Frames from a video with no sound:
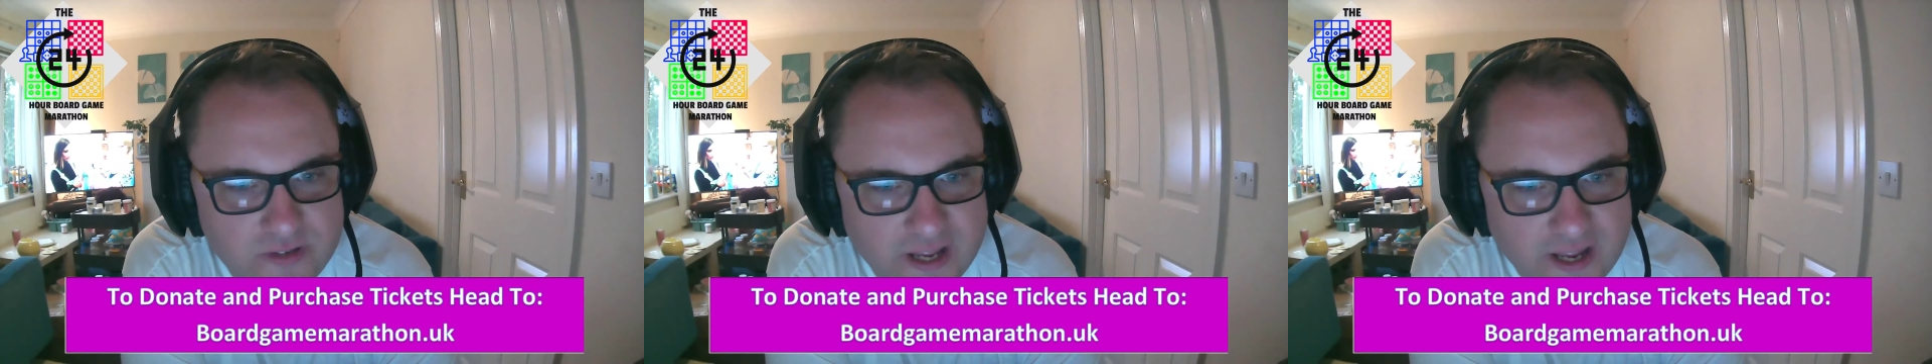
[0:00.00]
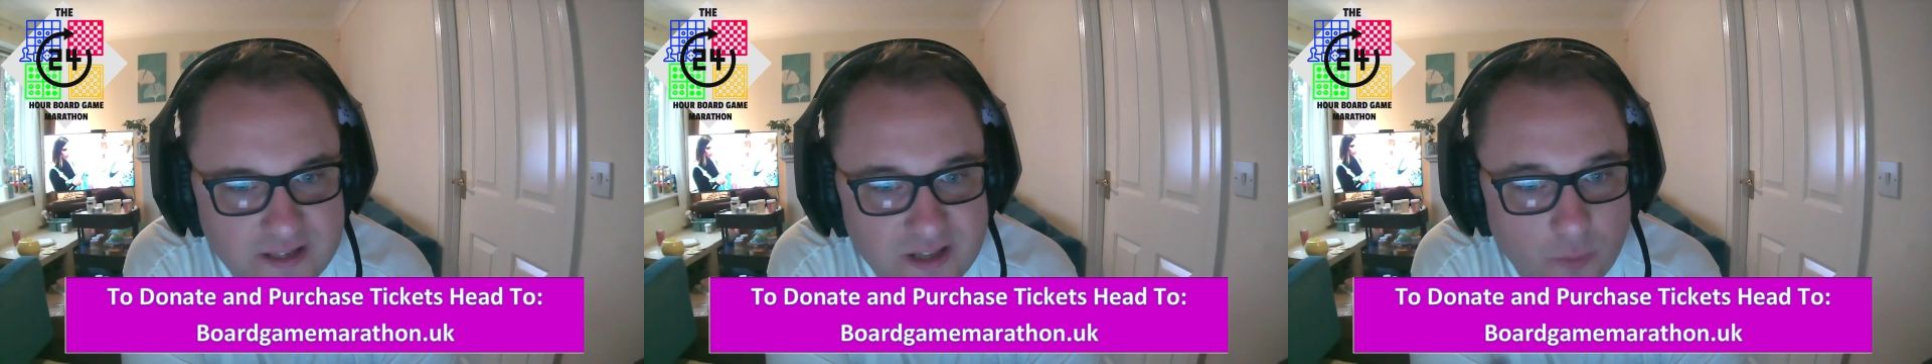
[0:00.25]

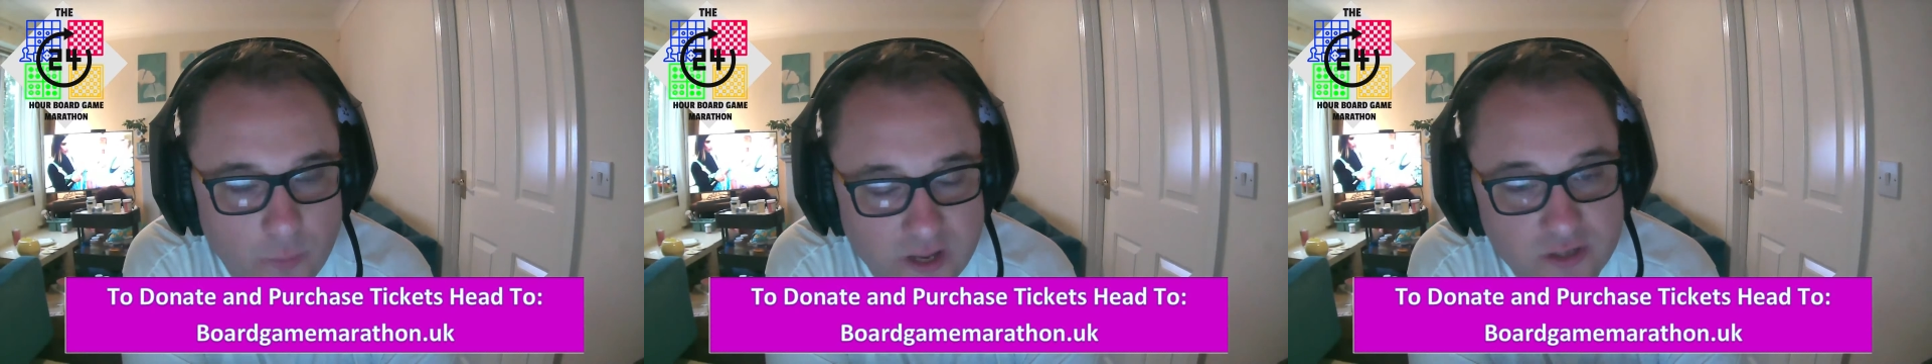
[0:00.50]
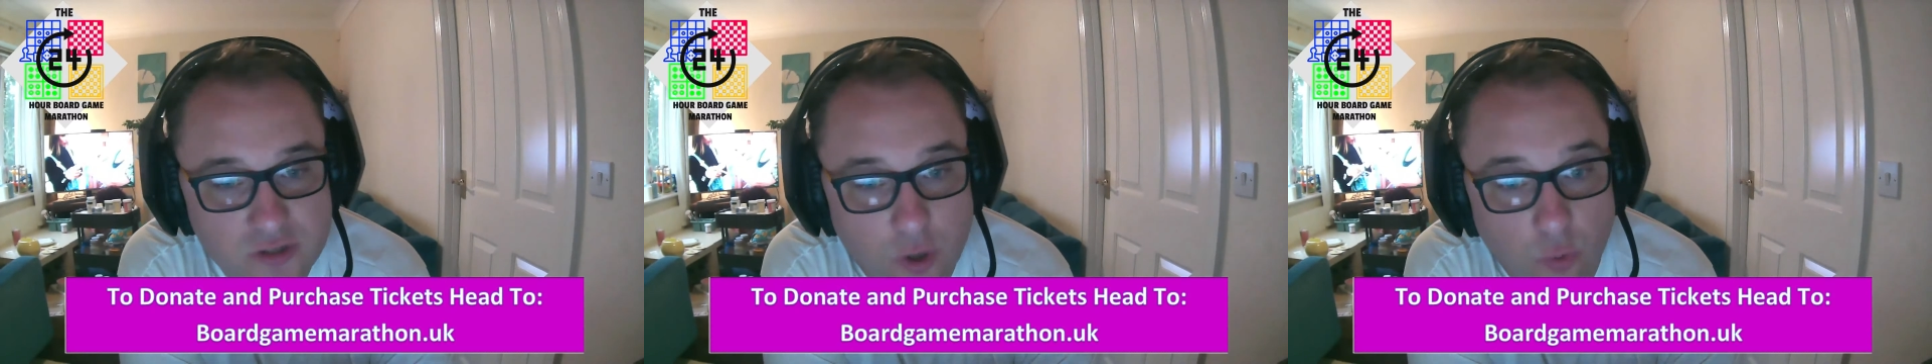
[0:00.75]
tickets that we
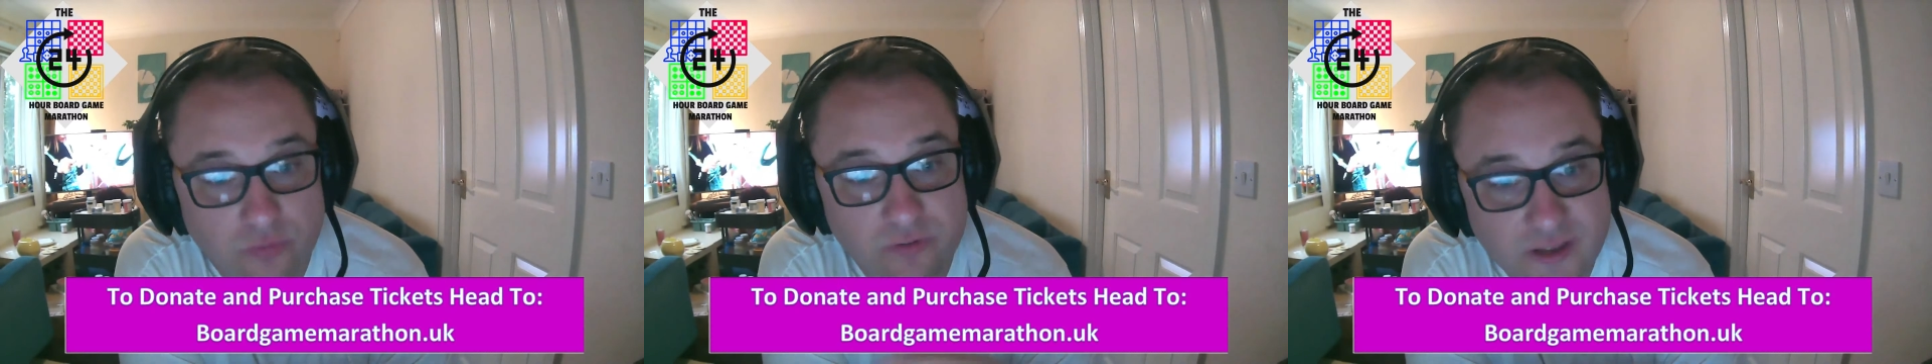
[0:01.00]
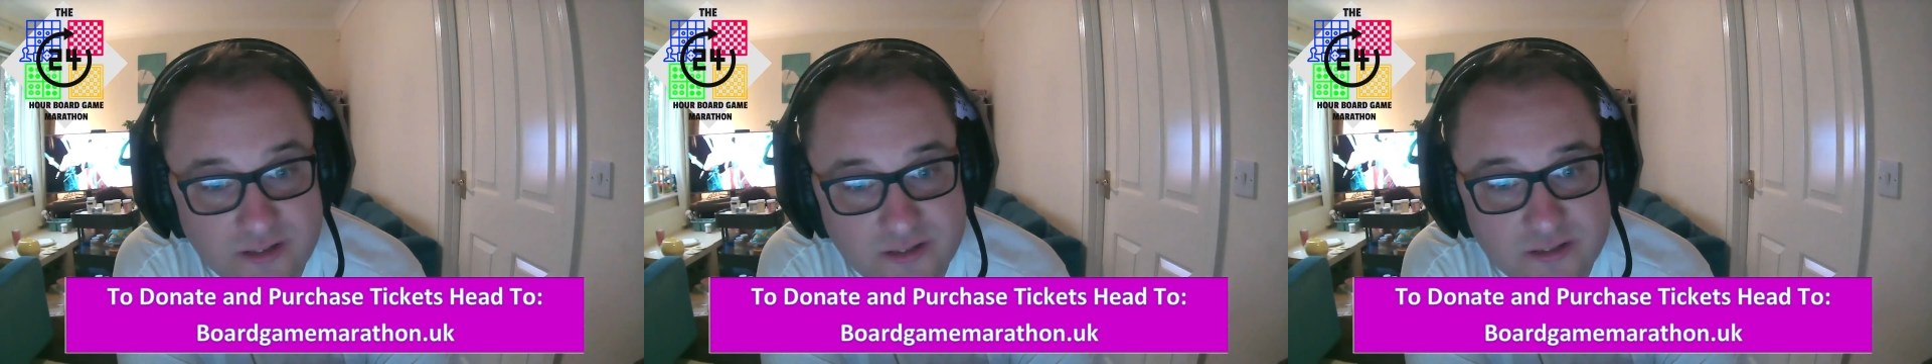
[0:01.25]
had sold
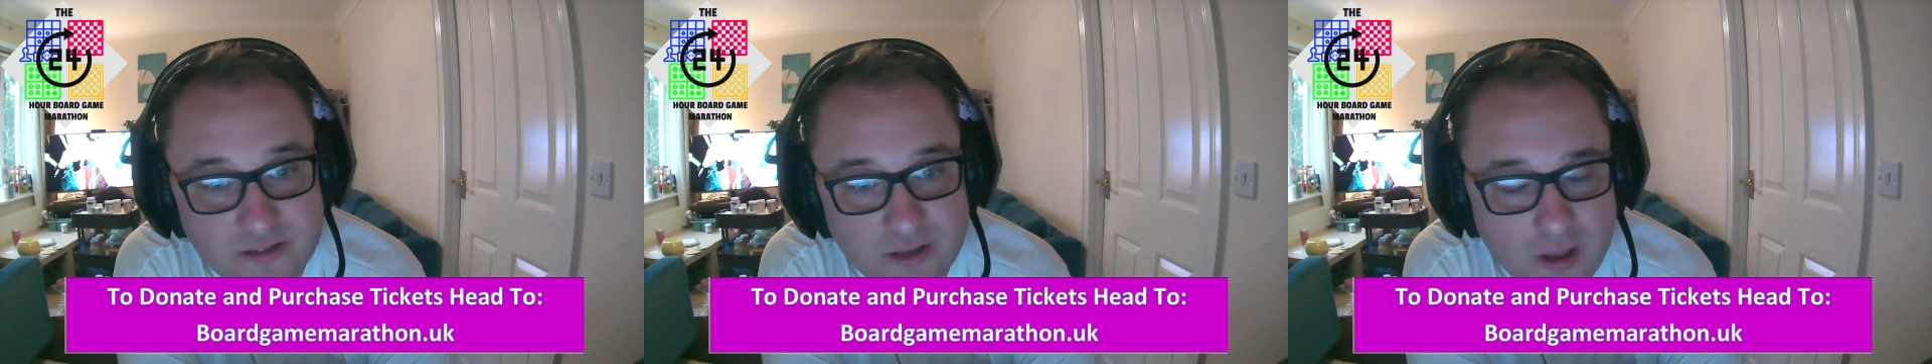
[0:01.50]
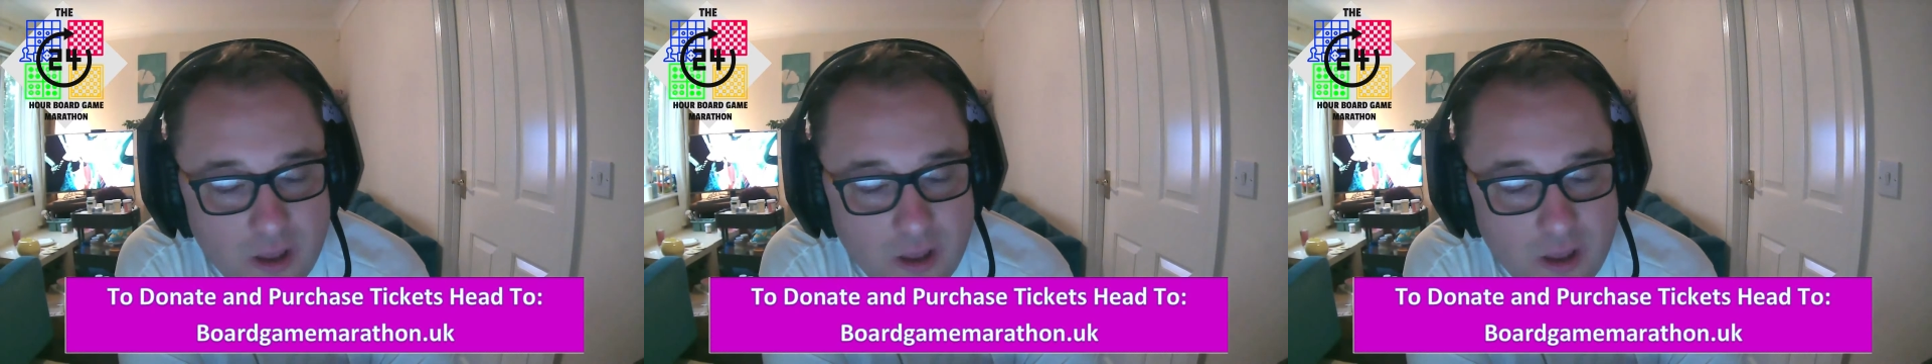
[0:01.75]
this